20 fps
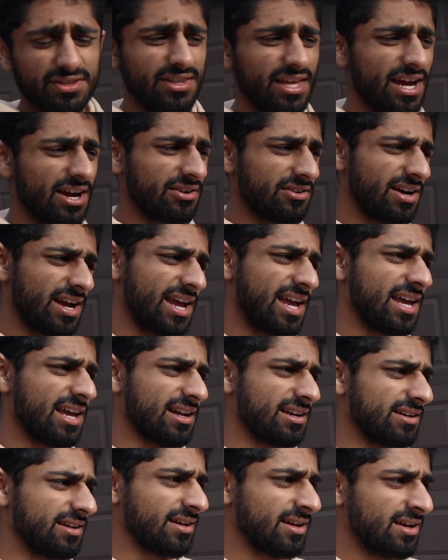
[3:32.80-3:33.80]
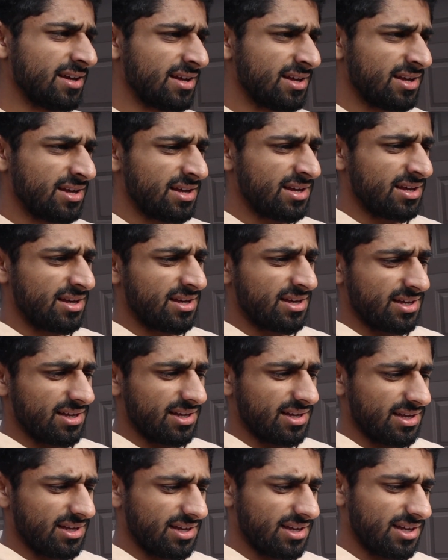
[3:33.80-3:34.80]
there, and
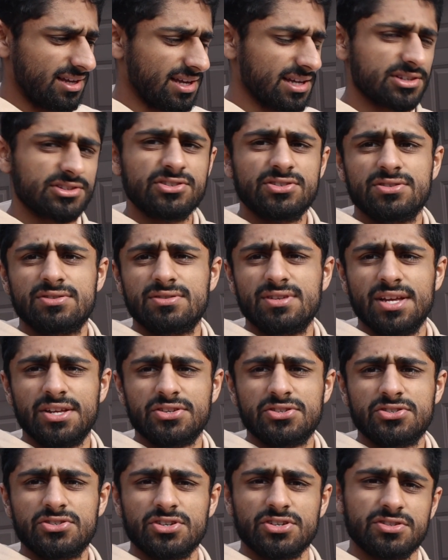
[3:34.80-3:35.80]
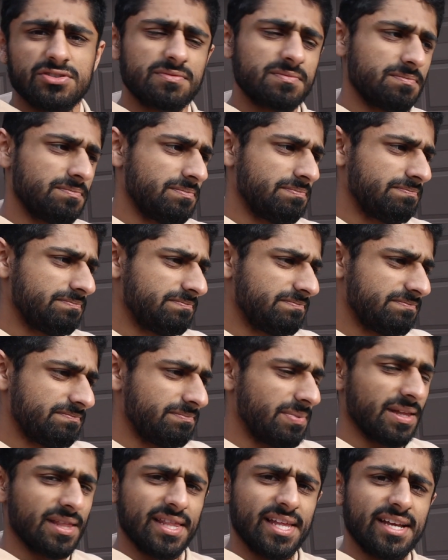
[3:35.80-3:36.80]
it's just
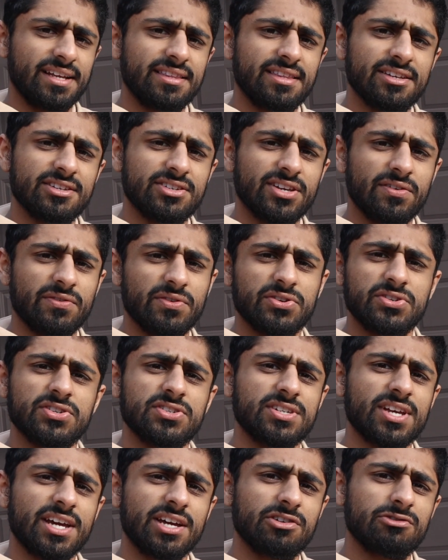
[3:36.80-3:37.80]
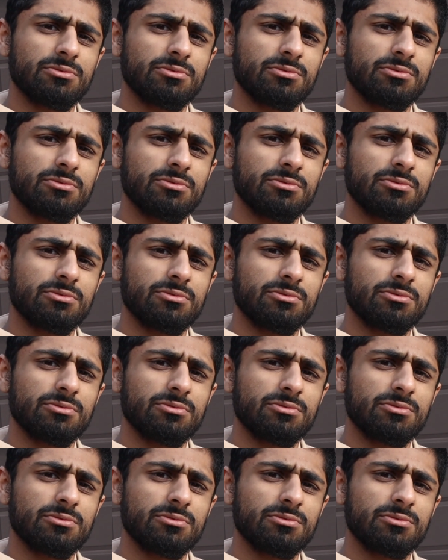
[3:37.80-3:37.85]
been like this ever since I can